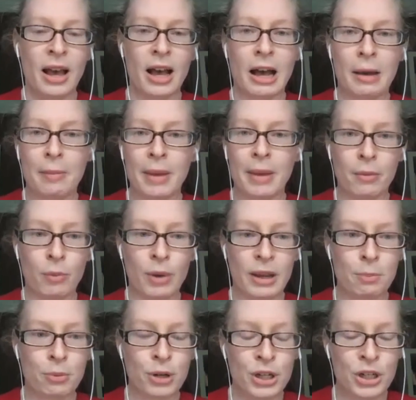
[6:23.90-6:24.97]
And we
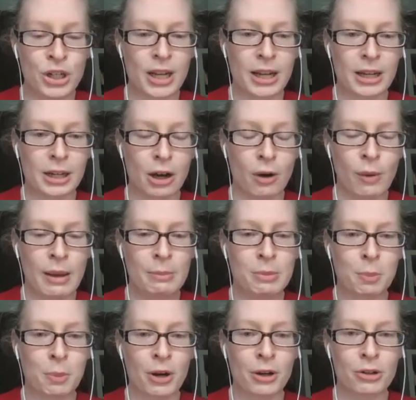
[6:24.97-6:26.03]
appreciate
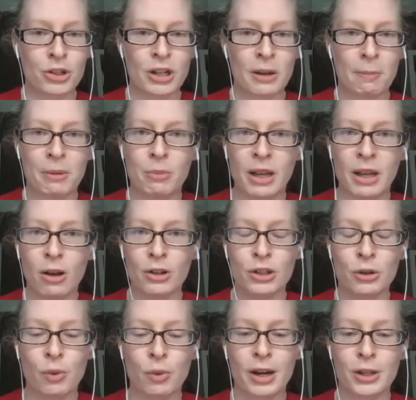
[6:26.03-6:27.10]
COABE's partnership, and we
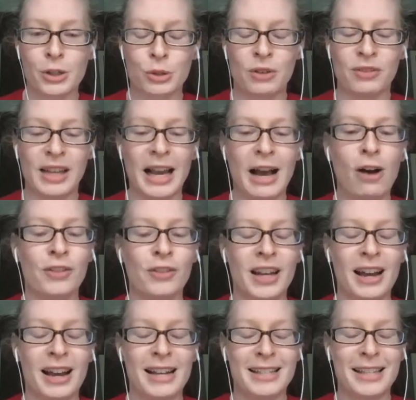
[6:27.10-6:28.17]
also want to sort of
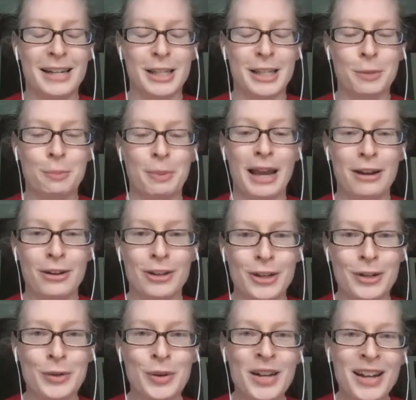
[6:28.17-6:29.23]
galvanize and inspire
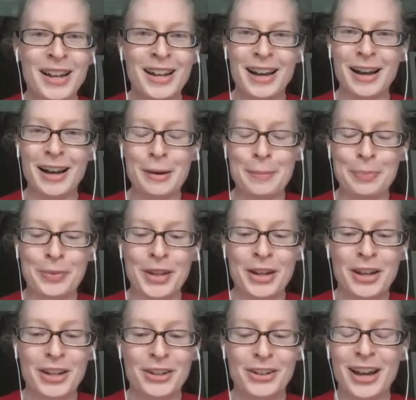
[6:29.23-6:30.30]
you.
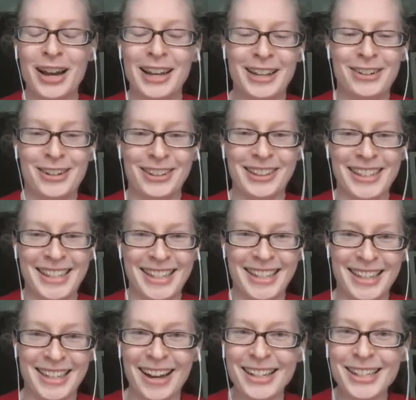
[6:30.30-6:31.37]
You're not here to listen
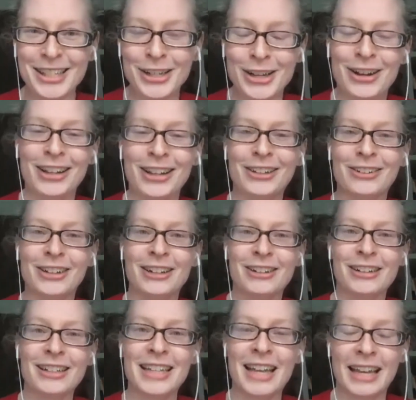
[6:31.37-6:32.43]
to us talk, you're here
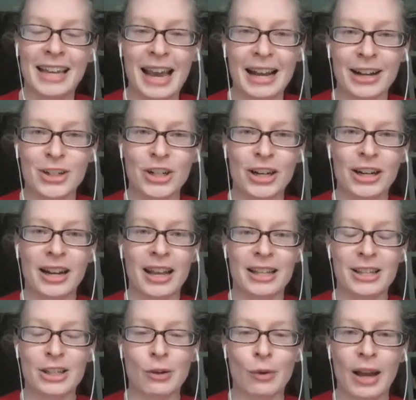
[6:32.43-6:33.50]
to take action.
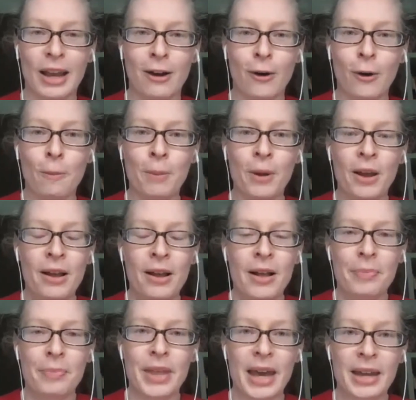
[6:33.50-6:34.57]
And so I hope
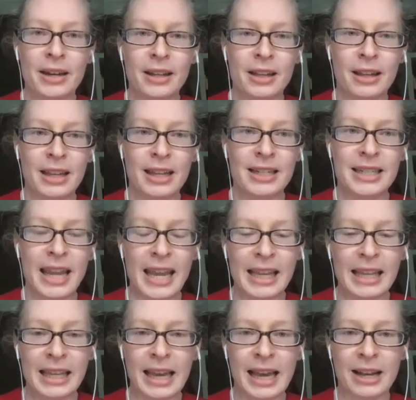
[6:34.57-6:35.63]
that in
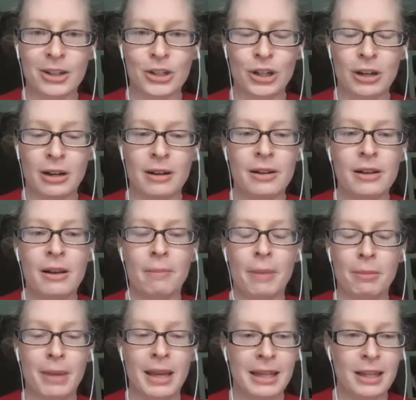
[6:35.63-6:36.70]
taking action,
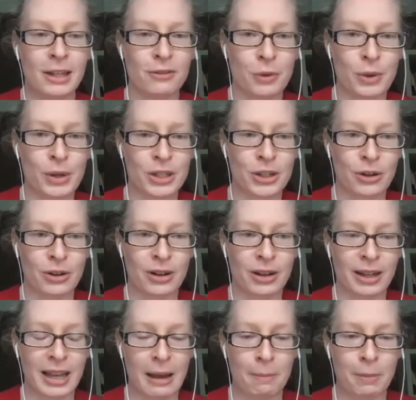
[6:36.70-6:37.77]
by making your voice heard
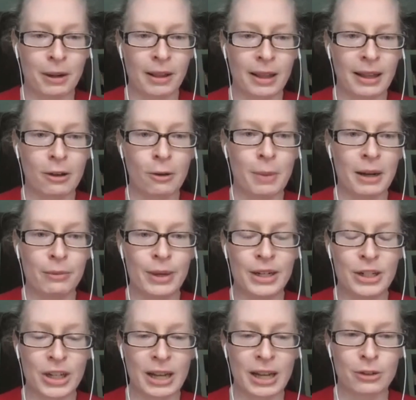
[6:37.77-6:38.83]
on Capitol Hill, by
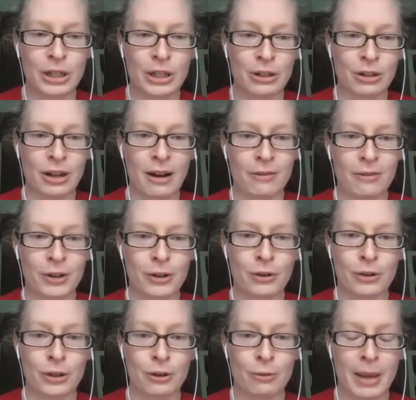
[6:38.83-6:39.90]
reaching out to your governor
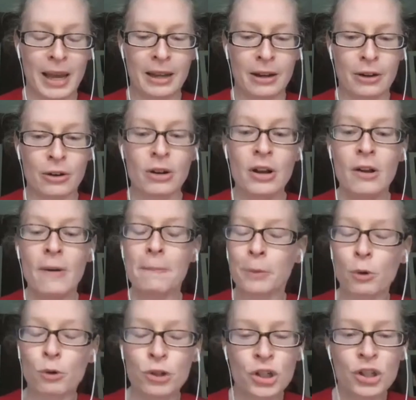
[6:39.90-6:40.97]
or your mayor,
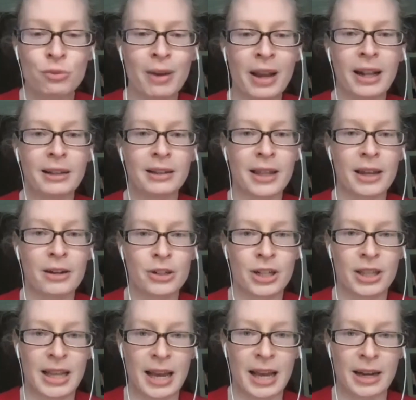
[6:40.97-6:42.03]
or just writing a letter
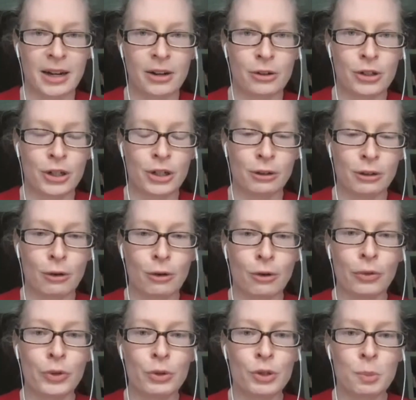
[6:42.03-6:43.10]
to the editor to your
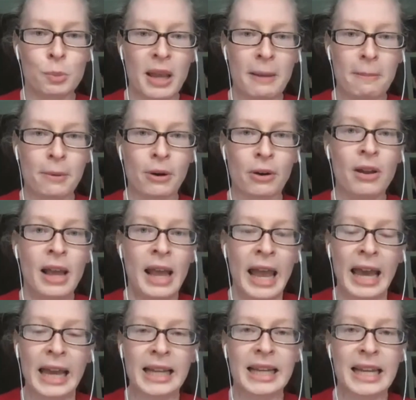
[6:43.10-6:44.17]
local newspaper
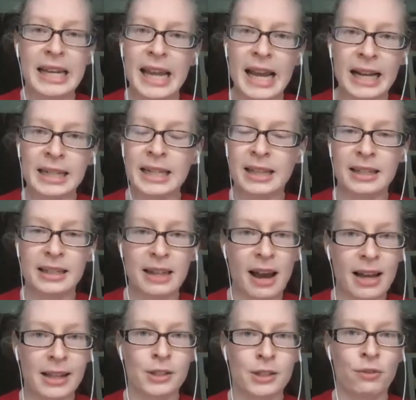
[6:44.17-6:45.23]
and connecting the
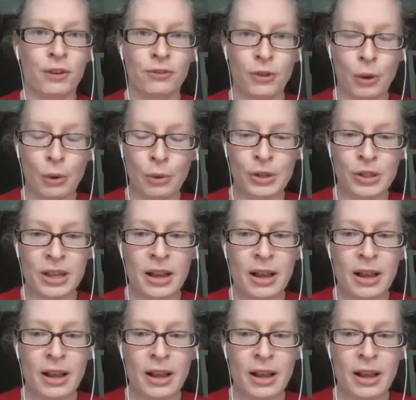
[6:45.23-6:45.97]
dots for folks.